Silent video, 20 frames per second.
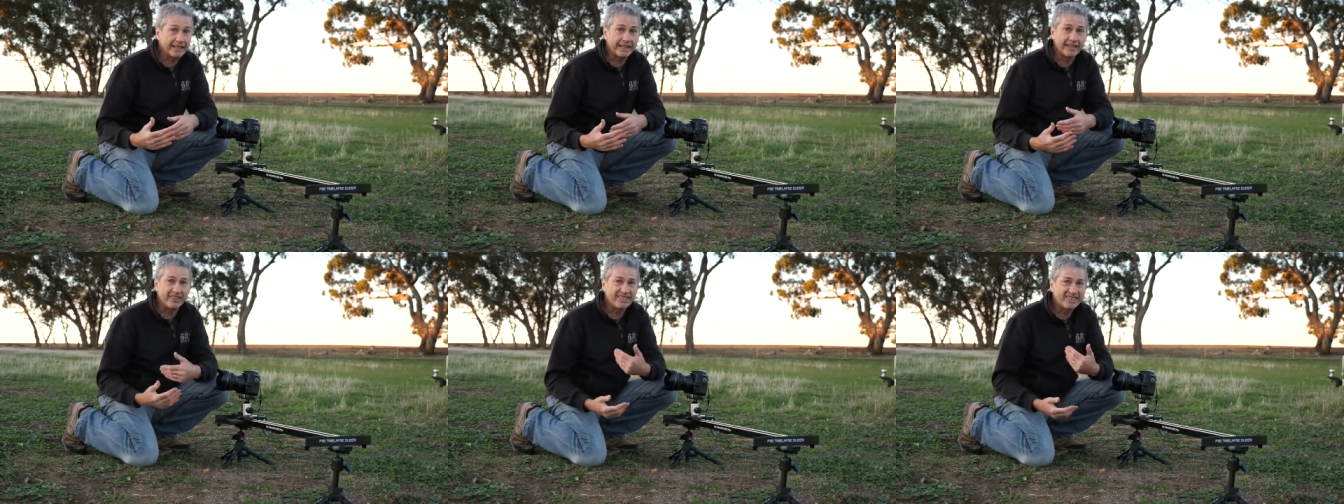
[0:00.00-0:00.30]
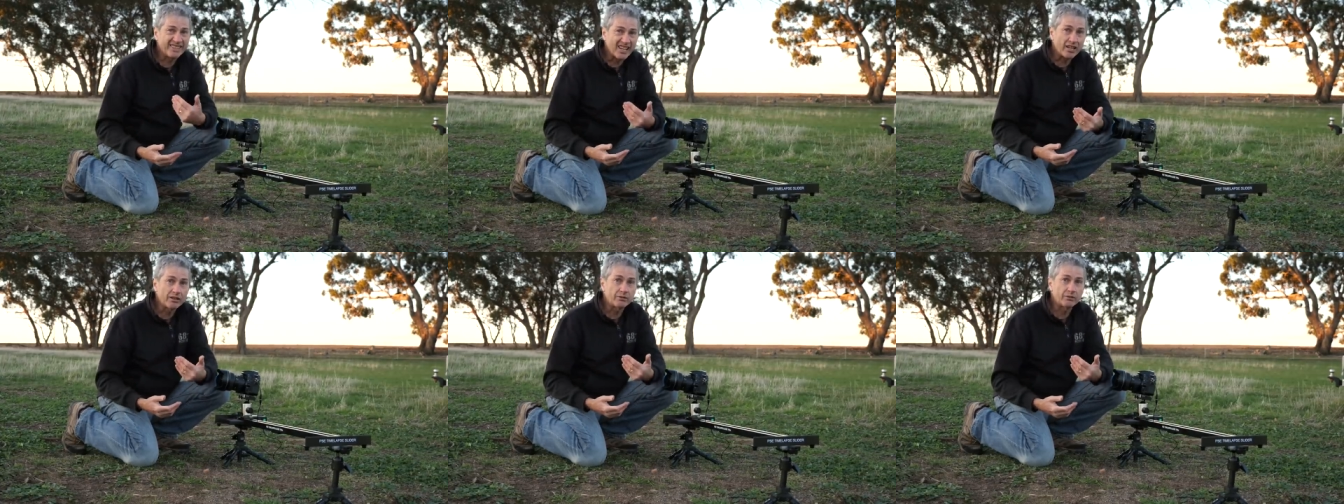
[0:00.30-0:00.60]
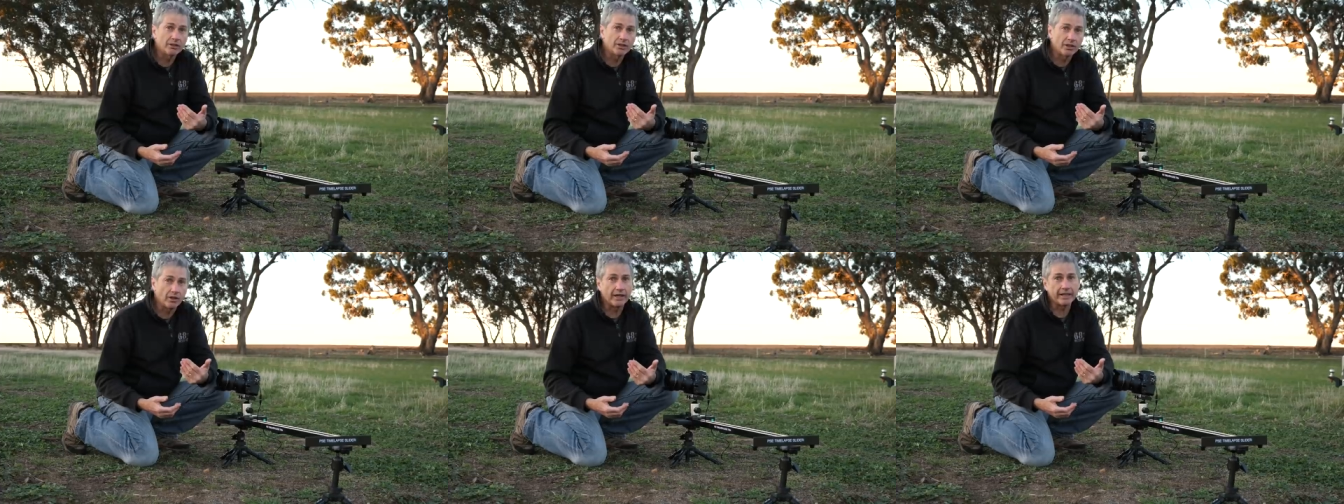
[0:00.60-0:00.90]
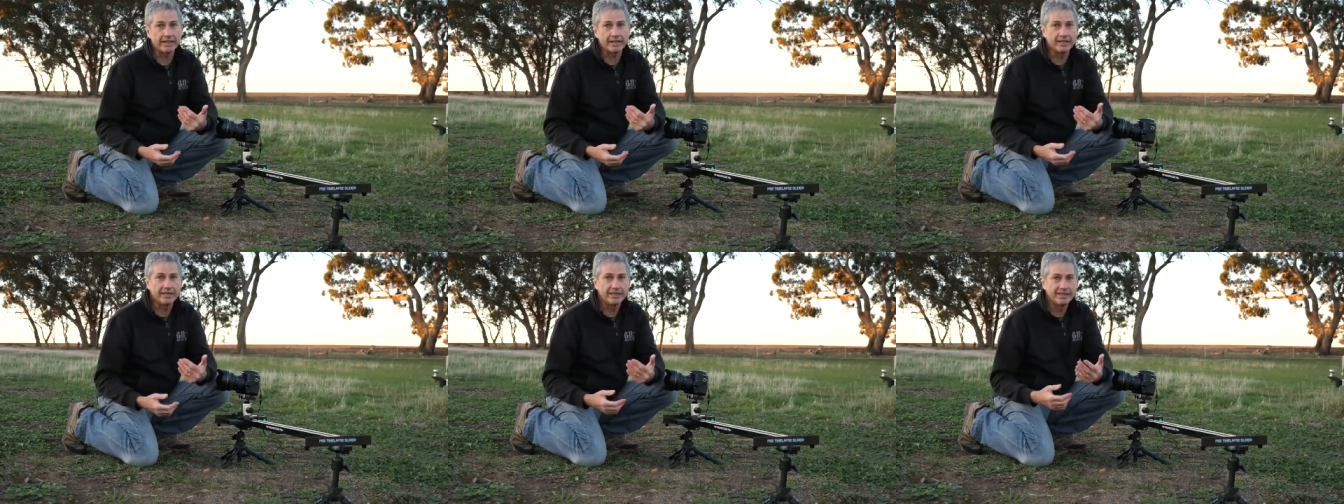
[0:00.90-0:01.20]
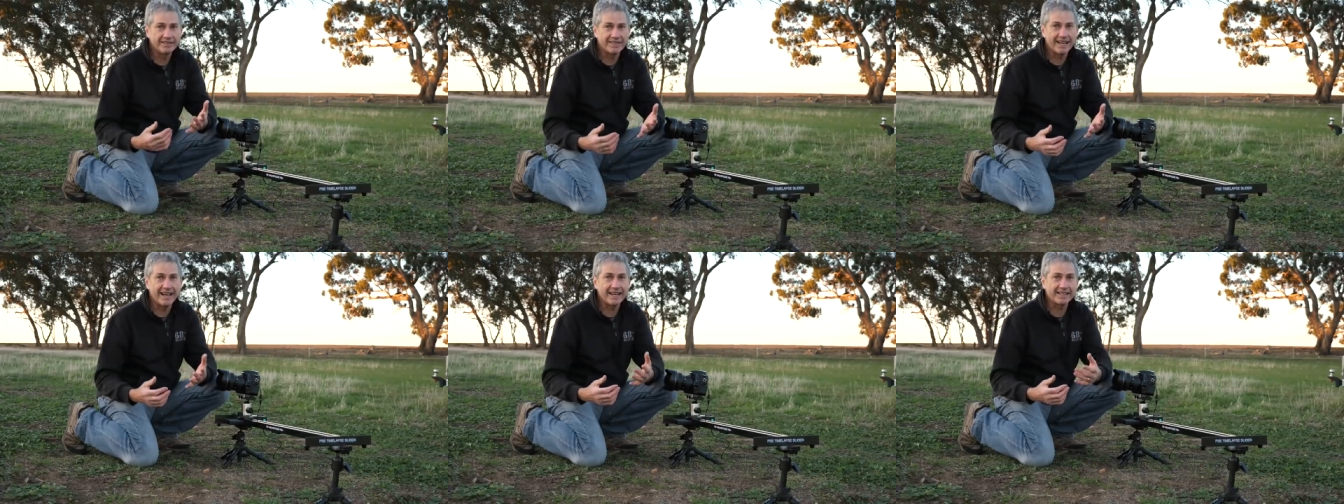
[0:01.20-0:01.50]
and I don't like
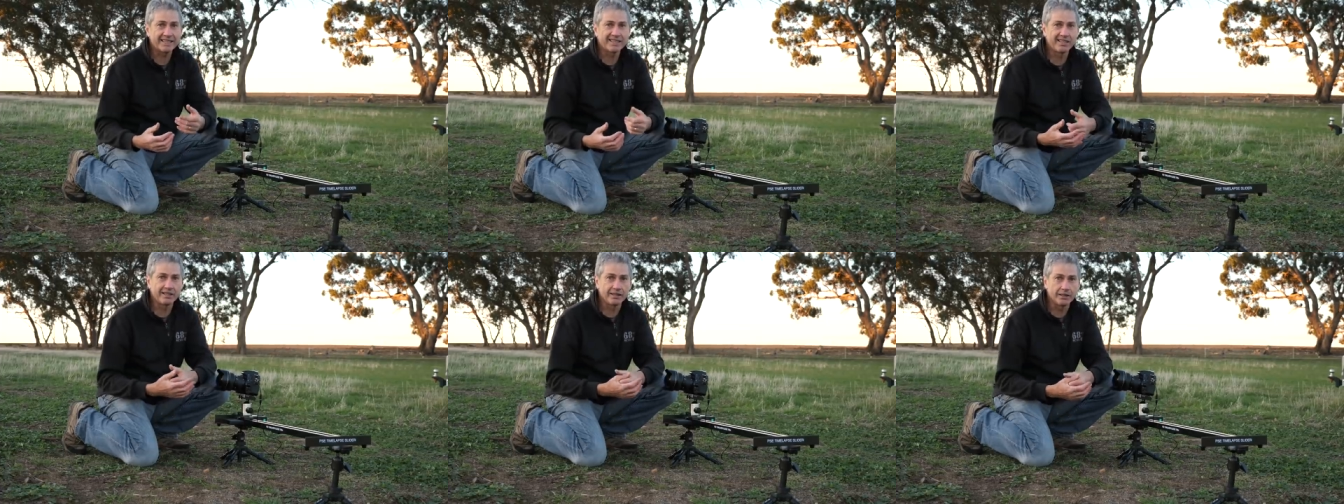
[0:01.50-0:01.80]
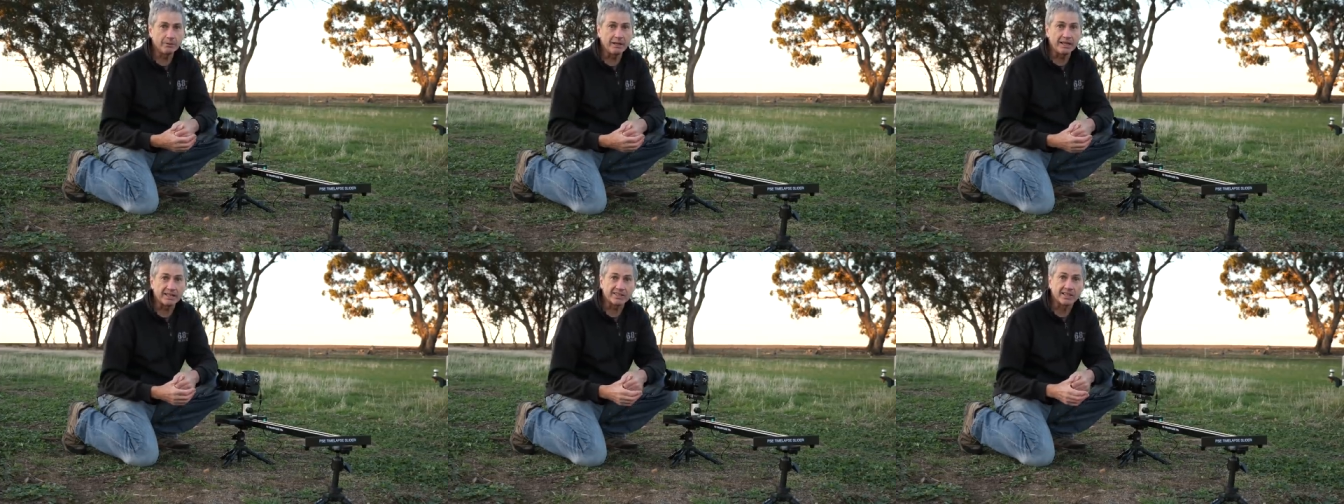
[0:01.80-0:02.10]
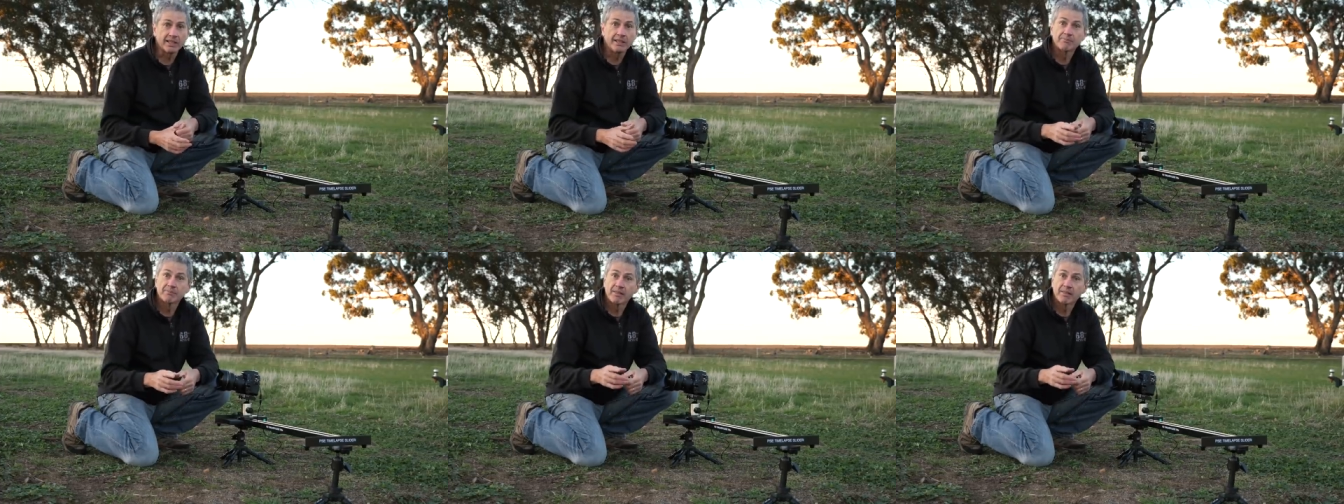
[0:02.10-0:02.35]
dark silhouettes.